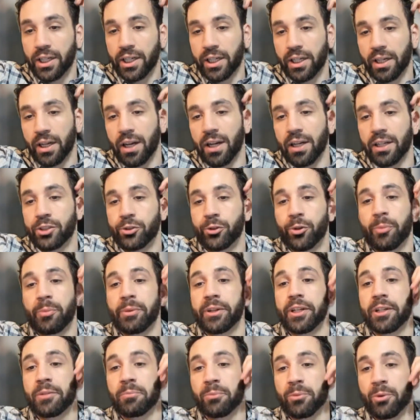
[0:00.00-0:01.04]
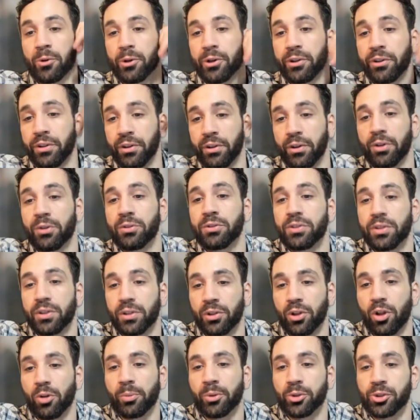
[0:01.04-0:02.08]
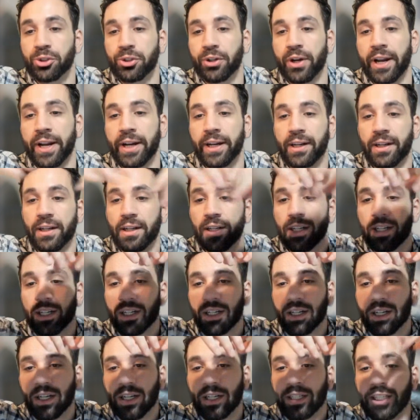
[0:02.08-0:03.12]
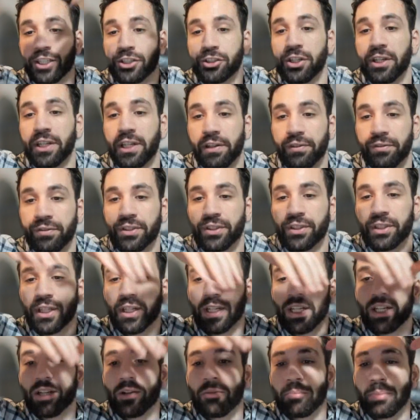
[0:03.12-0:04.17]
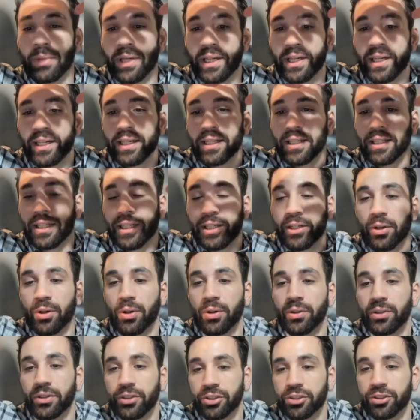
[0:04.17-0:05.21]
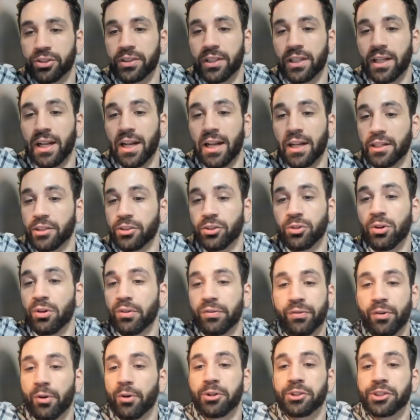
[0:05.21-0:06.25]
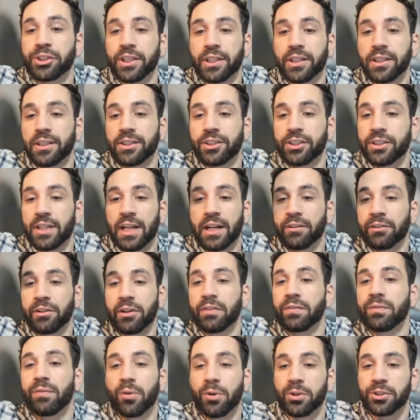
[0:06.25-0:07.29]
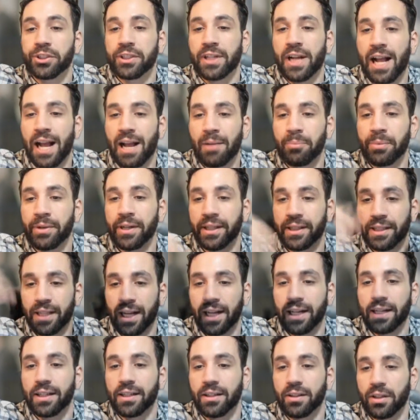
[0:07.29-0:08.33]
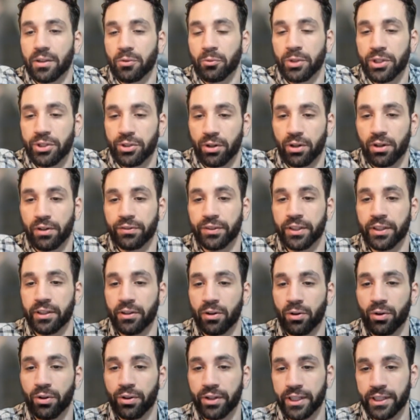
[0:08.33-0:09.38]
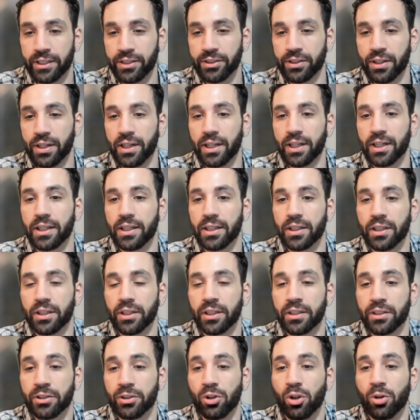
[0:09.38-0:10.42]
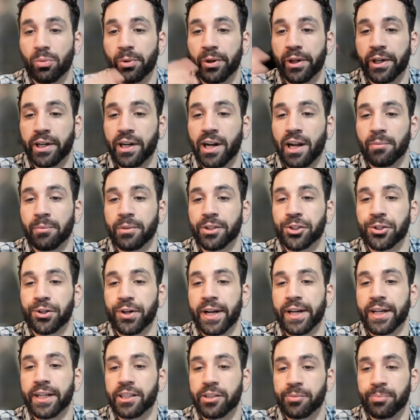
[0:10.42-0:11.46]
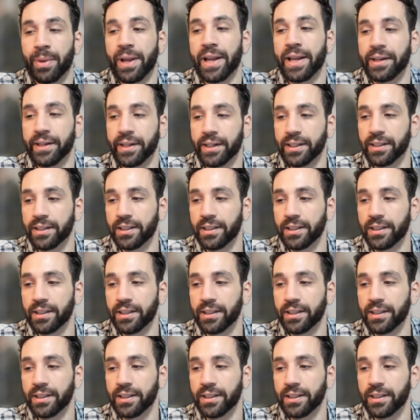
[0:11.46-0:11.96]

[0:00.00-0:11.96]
attributed more to those global trade initiatives being, just good fortune, just out of good fortune happening, that resolved in all these this global economic trade expanding.